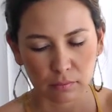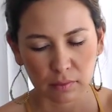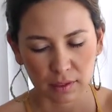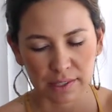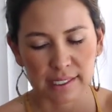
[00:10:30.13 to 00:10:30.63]

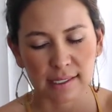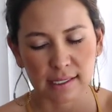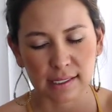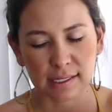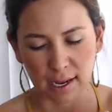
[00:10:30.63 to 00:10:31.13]
This is
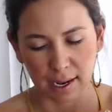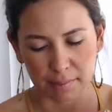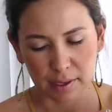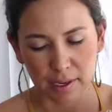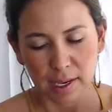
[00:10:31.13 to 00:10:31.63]
the time.
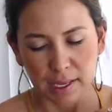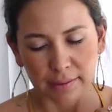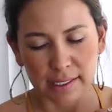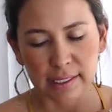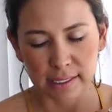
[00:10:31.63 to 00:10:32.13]

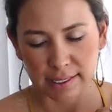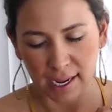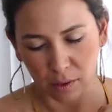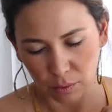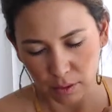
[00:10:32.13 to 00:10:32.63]
This is
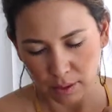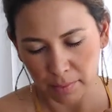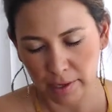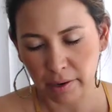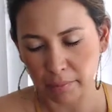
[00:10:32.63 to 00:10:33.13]
now.
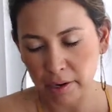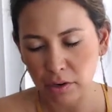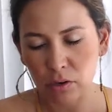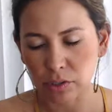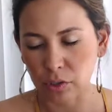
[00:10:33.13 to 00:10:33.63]

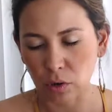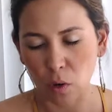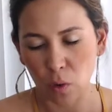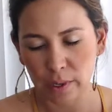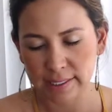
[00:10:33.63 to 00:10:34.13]
Miracles are
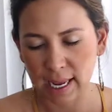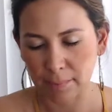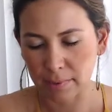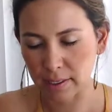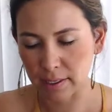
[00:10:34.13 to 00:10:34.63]
always
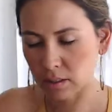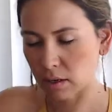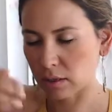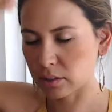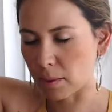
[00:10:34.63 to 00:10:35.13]
happening.
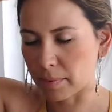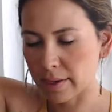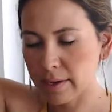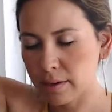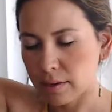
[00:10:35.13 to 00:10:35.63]
Top of head.